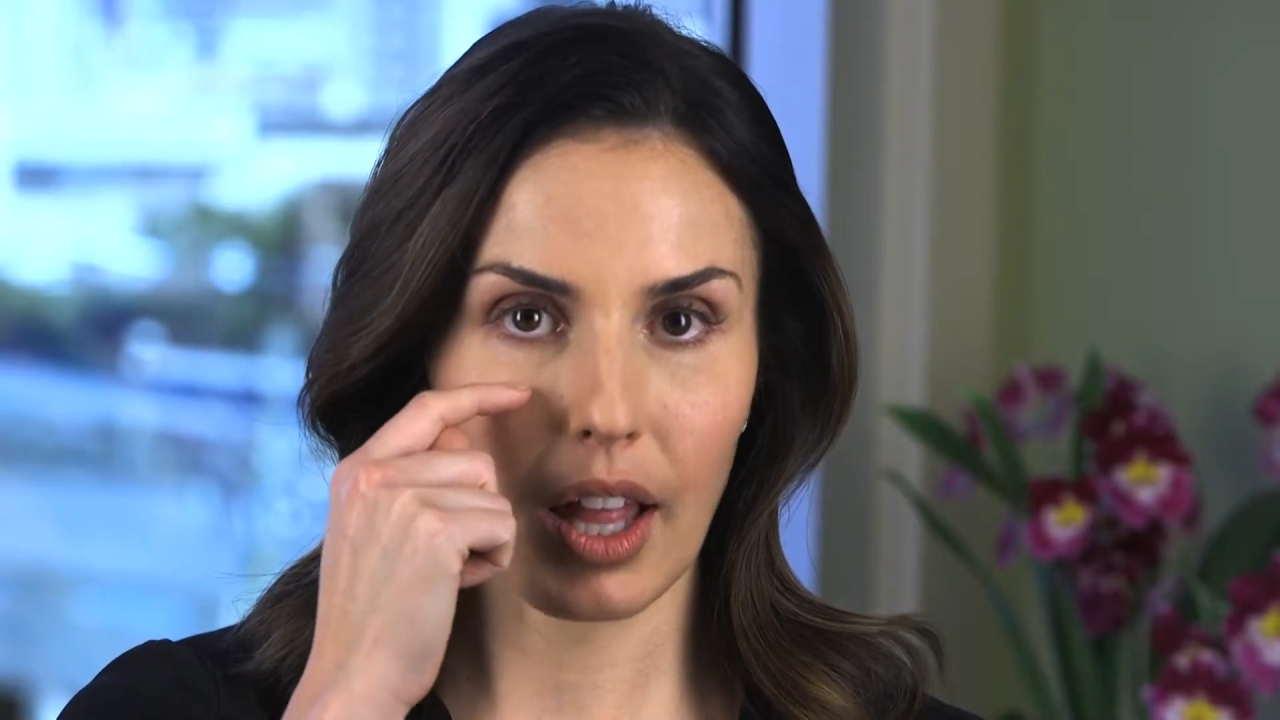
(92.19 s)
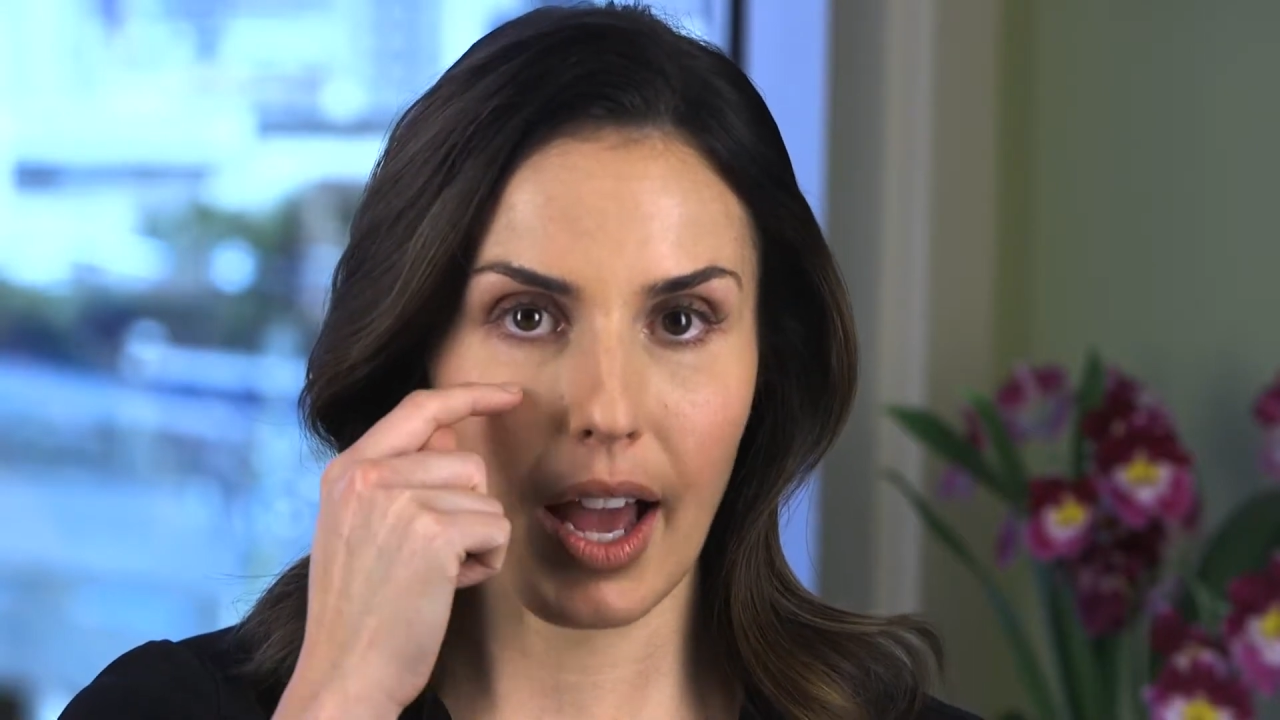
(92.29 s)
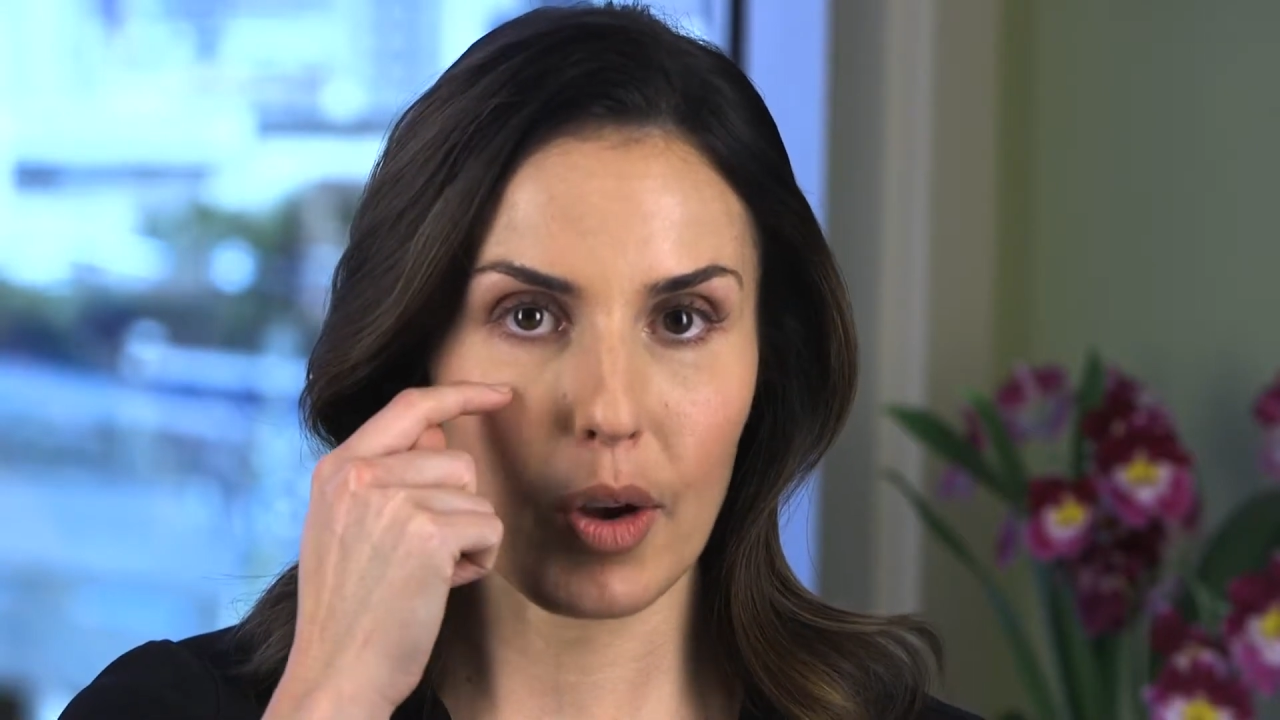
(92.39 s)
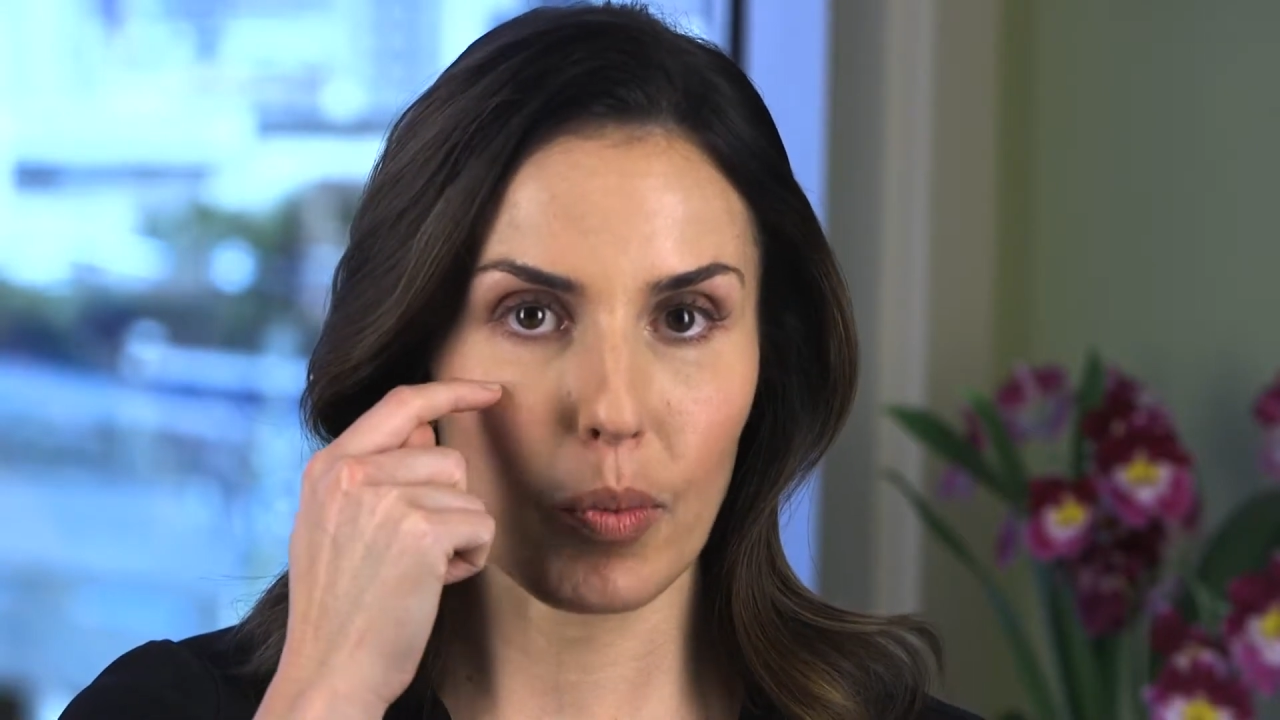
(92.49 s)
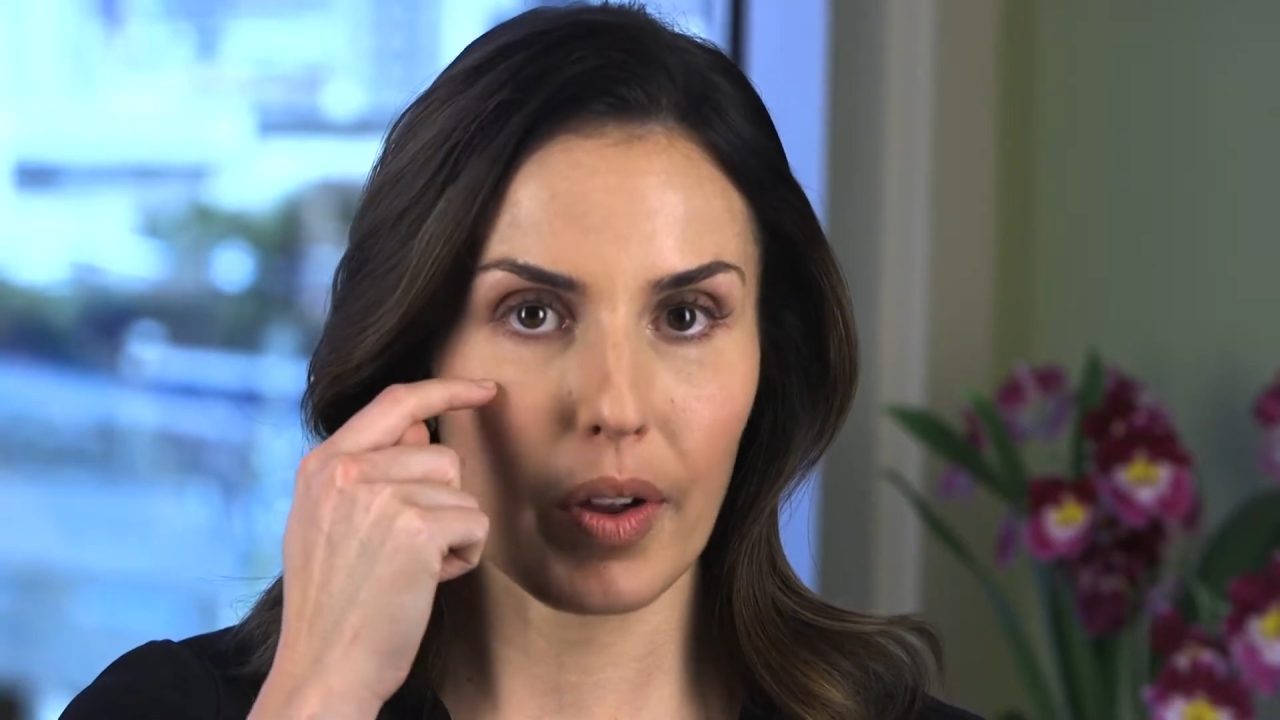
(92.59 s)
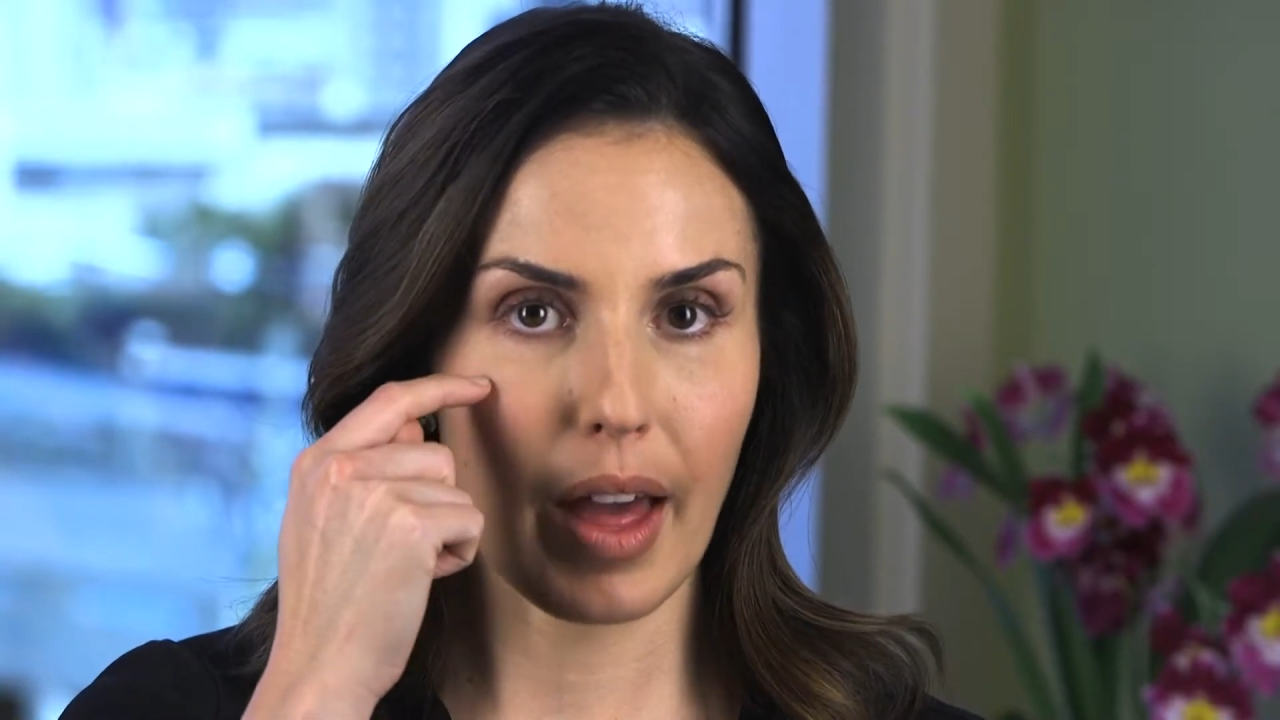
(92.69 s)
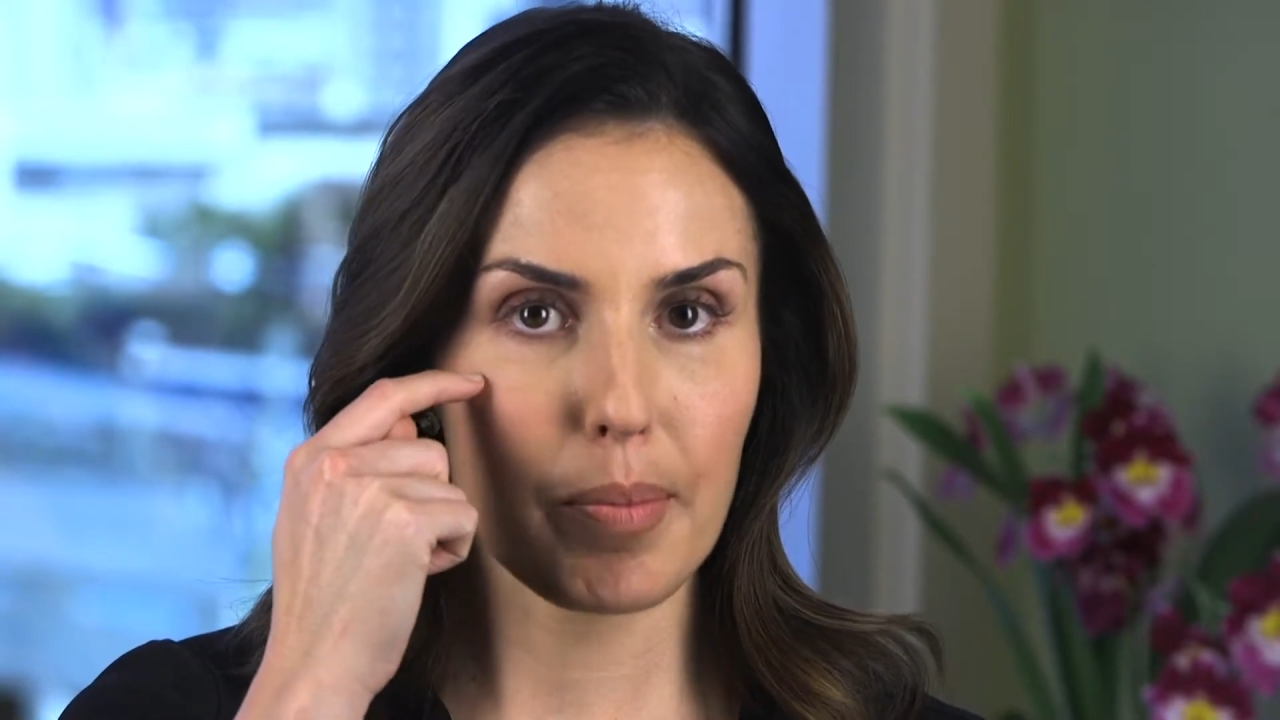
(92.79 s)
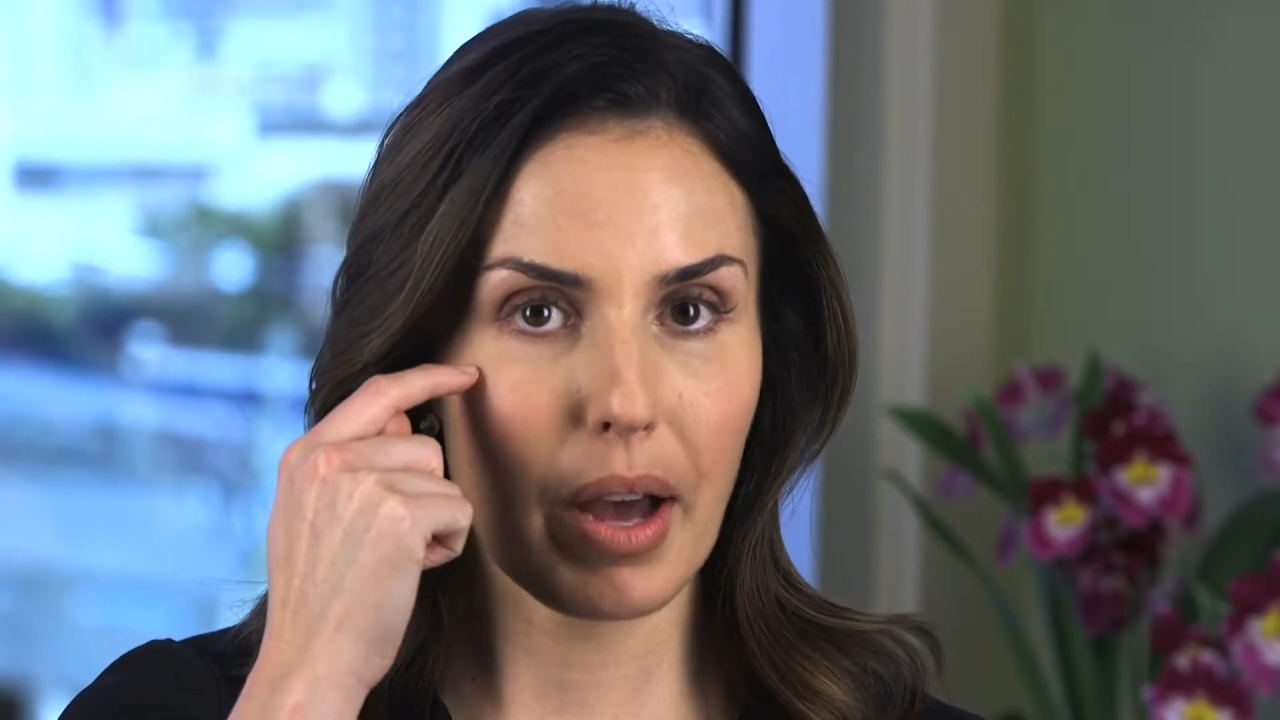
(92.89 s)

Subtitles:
line where that